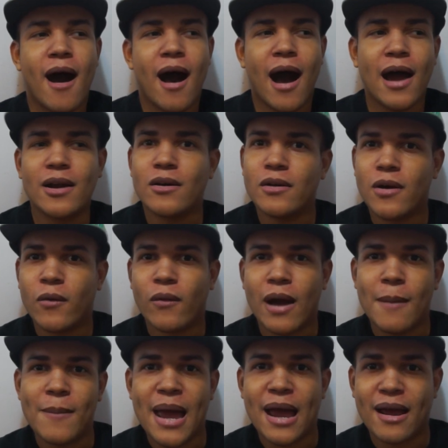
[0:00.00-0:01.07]
I don't know where
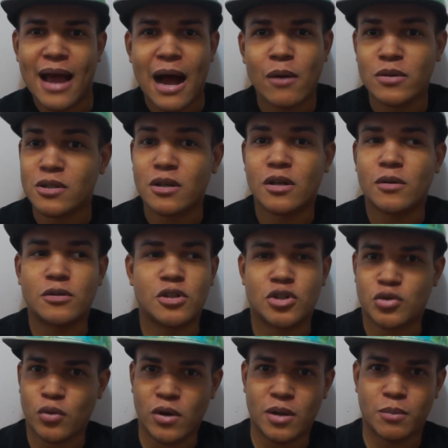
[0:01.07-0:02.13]
I'm at. I was on a
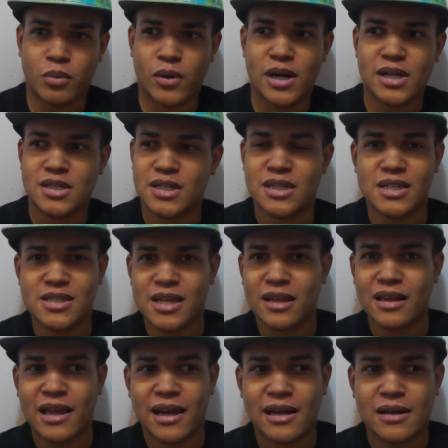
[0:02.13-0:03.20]
destroyed bridge in the
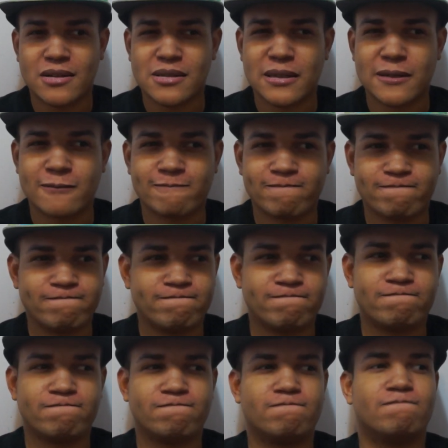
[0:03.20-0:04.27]
sunlight and I was like, hmm,
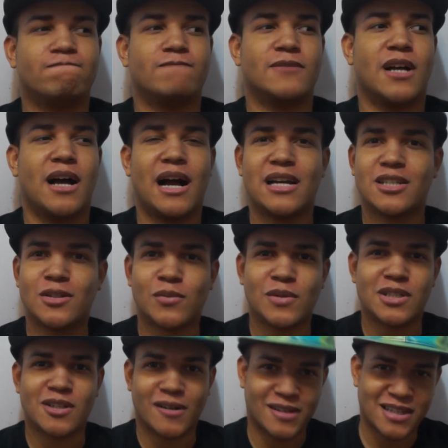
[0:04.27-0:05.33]
I should
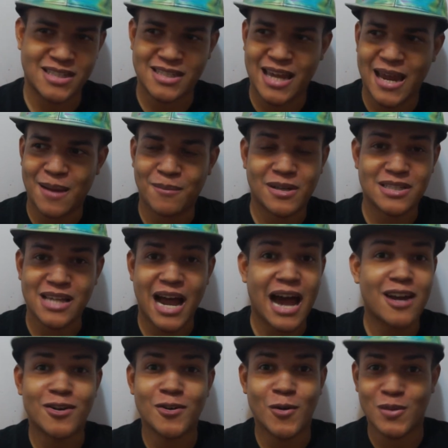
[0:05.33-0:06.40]
restart this game because
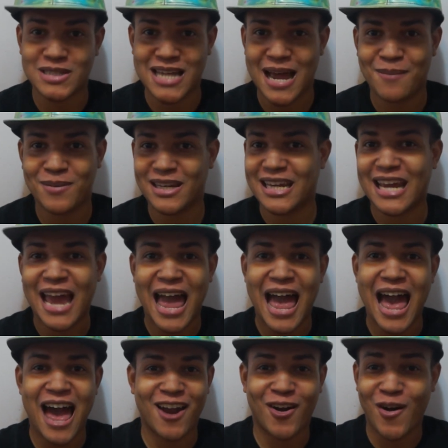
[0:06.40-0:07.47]
I don't know what's happening
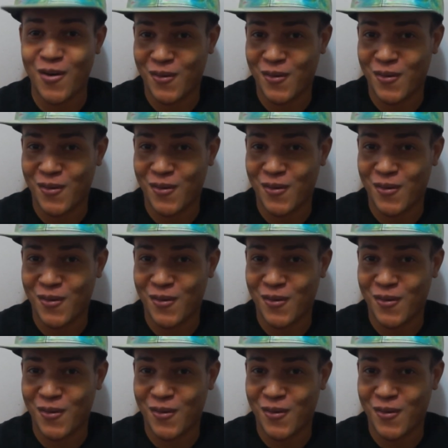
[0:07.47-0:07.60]
at all